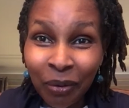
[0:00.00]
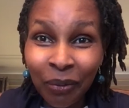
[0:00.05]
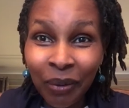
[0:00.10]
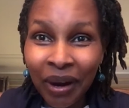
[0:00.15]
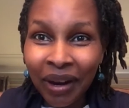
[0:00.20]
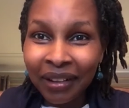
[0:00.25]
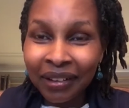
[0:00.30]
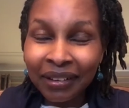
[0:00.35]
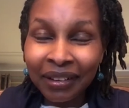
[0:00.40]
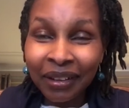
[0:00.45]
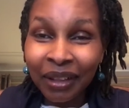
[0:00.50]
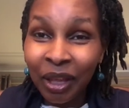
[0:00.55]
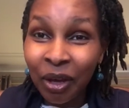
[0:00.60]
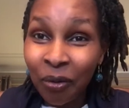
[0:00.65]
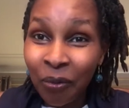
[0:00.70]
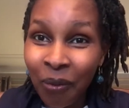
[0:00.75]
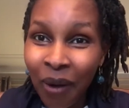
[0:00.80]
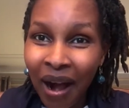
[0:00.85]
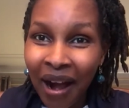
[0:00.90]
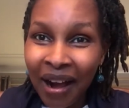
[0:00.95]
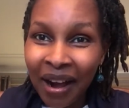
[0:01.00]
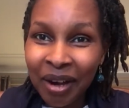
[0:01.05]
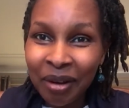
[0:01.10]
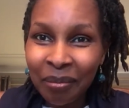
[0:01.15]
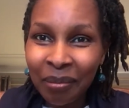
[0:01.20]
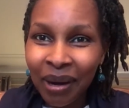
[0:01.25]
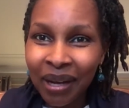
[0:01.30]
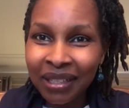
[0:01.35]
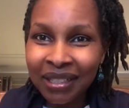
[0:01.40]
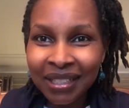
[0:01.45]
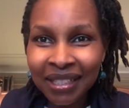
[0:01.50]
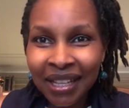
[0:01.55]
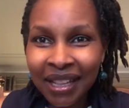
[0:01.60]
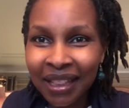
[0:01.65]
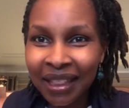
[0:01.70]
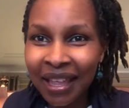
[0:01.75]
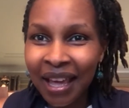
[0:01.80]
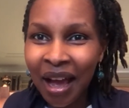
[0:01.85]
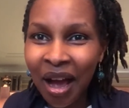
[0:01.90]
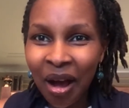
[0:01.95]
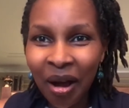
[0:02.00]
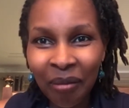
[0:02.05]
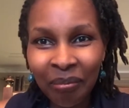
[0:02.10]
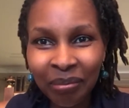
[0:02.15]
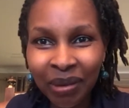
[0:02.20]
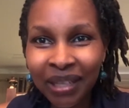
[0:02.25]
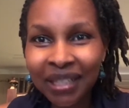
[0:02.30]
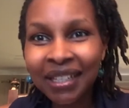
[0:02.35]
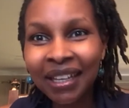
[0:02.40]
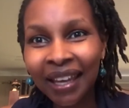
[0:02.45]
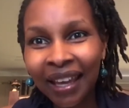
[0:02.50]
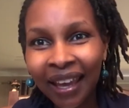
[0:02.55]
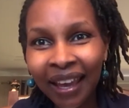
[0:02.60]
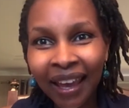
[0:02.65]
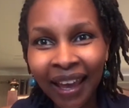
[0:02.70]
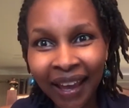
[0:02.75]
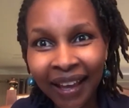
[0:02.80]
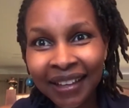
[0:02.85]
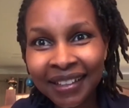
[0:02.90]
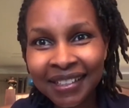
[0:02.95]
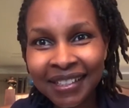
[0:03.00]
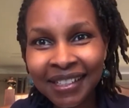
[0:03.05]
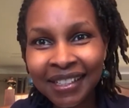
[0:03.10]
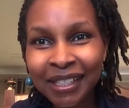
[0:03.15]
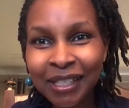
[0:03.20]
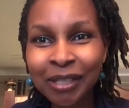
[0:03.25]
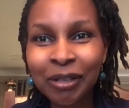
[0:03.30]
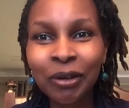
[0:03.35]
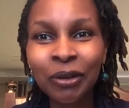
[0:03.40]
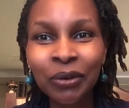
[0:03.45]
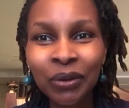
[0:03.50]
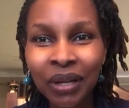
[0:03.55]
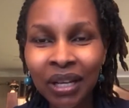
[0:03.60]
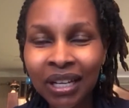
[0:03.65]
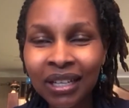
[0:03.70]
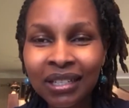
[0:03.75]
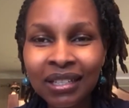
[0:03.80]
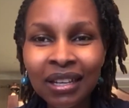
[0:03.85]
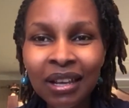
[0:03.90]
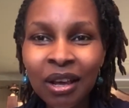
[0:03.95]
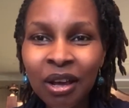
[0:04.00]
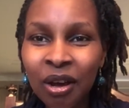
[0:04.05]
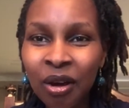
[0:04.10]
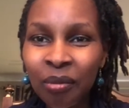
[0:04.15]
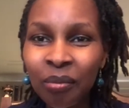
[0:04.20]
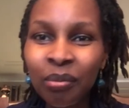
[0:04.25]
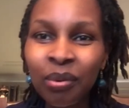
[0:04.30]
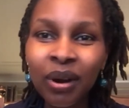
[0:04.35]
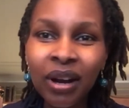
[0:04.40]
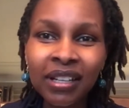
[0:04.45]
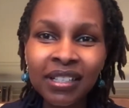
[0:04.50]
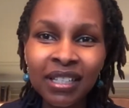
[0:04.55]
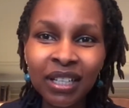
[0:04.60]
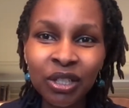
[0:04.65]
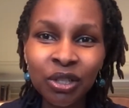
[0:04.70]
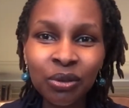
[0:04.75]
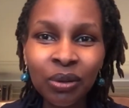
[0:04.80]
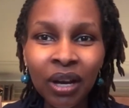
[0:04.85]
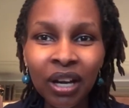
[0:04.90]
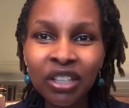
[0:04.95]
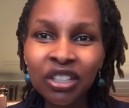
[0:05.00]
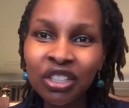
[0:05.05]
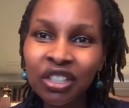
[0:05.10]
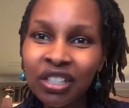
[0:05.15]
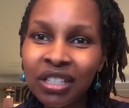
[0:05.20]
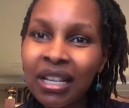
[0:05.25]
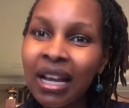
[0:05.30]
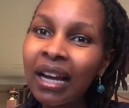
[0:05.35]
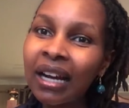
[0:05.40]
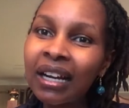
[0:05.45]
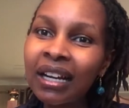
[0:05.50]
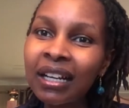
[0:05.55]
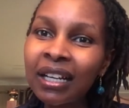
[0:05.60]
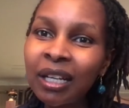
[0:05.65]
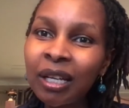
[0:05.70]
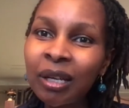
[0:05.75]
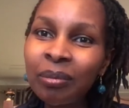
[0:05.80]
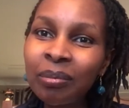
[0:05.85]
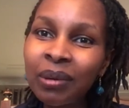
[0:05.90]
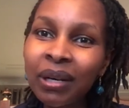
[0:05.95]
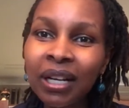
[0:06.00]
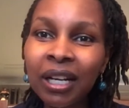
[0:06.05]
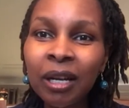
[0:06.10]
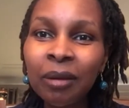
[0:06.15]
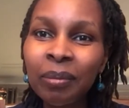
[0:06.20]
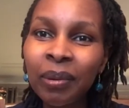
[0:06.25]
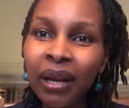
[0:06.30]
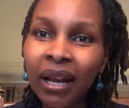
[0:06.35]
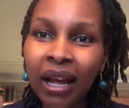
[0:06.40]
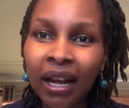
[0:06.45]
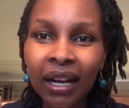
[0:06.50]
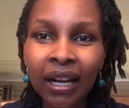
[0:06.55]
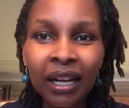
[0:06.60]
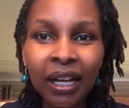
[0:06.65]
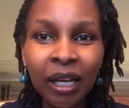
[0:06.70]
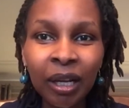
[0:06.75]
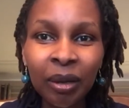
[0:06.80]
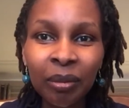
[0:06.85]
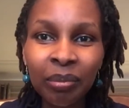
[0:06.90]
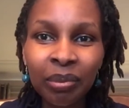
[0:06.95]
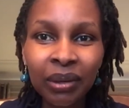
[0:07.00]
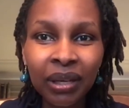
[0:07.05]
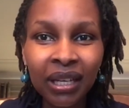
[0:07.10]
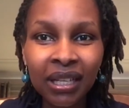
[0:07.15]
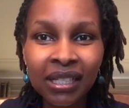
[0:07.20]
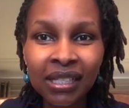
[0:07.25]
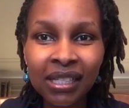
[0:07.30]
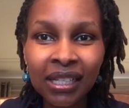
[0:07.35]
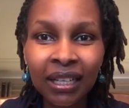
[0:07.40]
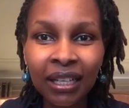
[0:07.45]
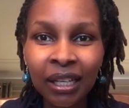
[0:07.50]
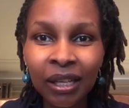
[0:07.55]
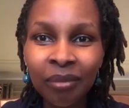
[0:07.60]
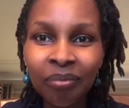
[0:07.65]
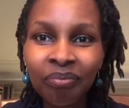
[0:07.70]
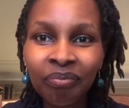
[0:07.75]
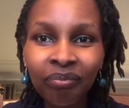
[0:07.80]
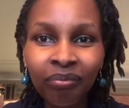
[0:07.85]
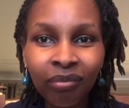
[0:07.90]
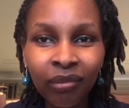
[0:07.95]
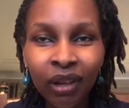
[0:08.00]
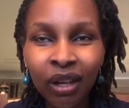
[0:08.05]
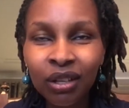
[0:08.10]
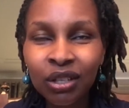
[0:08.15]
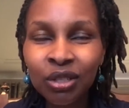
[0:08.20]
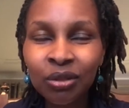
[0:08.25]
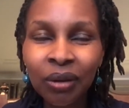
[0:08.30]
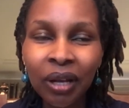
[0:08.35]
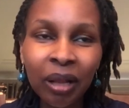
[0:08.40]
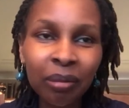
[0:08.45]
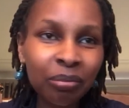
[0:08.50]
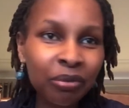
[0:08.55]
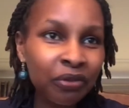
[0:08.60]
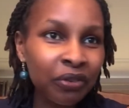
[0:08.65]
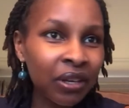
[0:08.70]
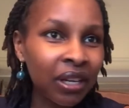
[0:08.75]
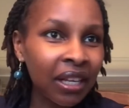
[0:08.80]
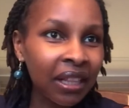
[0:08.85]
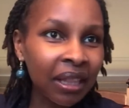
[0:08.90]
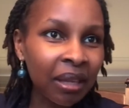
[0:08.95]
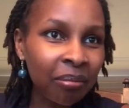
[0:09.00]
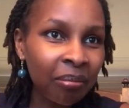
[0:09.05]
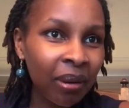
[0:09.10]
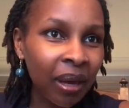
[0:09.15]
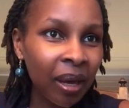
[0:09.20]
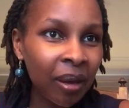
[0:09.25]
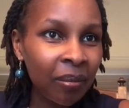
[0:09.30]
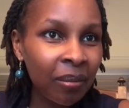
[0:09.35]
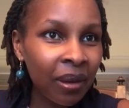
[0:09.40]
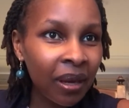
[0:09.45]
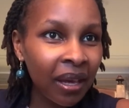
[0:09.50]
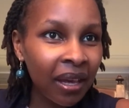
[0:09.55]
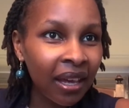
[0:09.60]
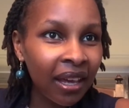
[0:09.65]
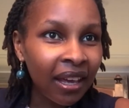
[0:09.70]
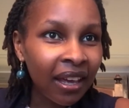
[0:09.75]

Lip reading: Well, they work, but they're a bit hectic, so you need bras that you can just clip and unclip easily to help feeding the baby.